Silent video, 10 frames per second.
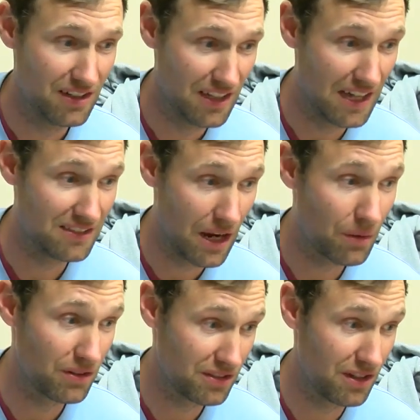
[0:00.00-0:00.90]
last
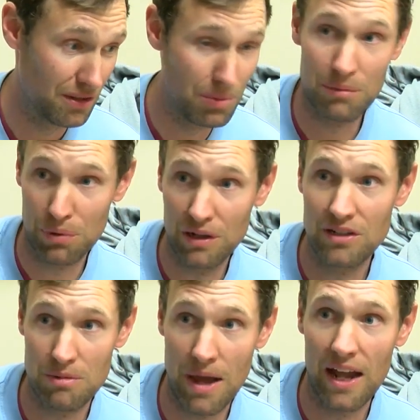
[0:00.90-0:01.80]
hours could have been pretty
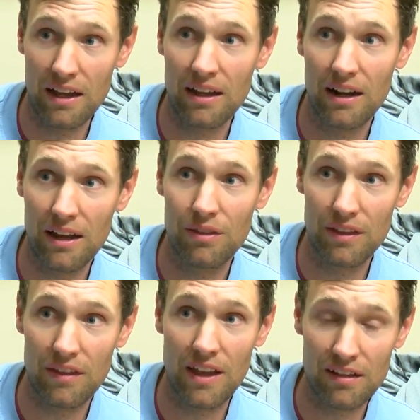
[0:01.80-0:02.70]
traumatic, and I
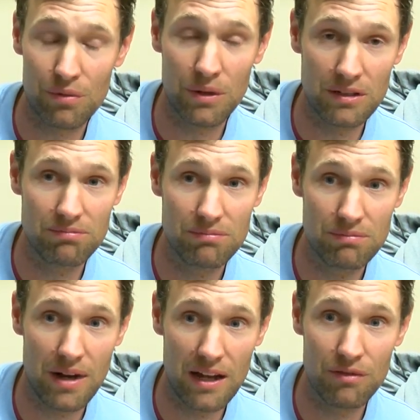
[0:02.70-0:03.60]
think that that's what
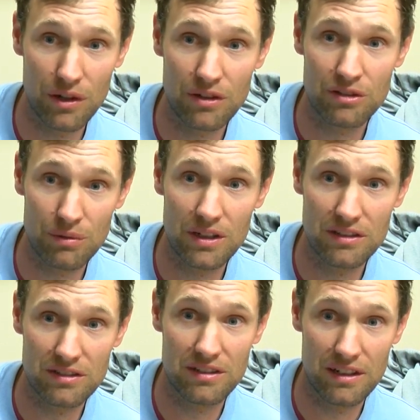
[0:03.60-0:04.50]
my focus
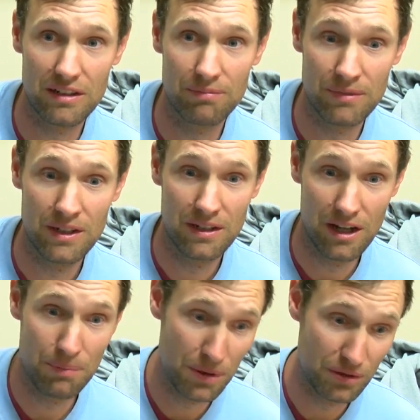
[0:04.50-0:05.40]
was, um,
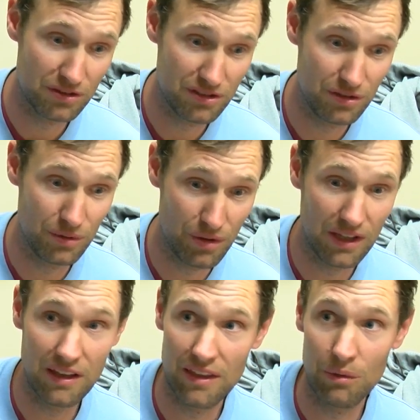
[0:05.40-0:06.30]
opposed to
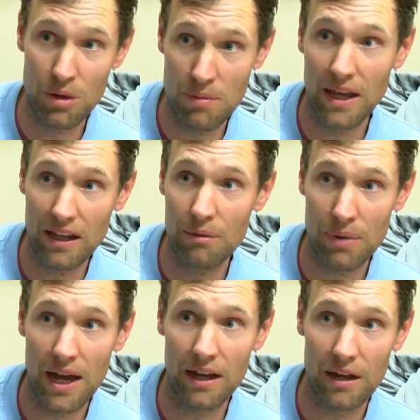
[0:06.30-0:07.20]
thinking that we may get him
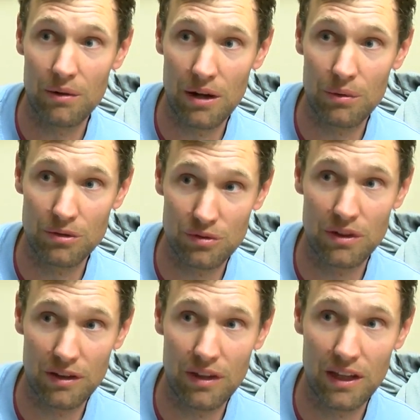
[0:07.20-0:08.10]
back. I, I was
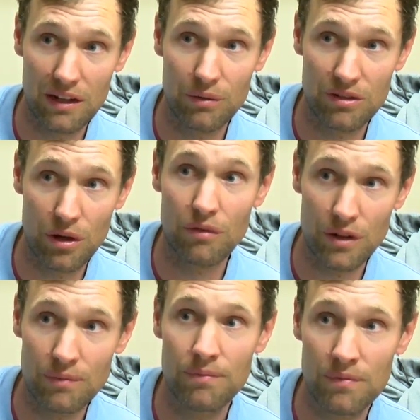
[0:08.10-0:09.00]
really thinking it was over.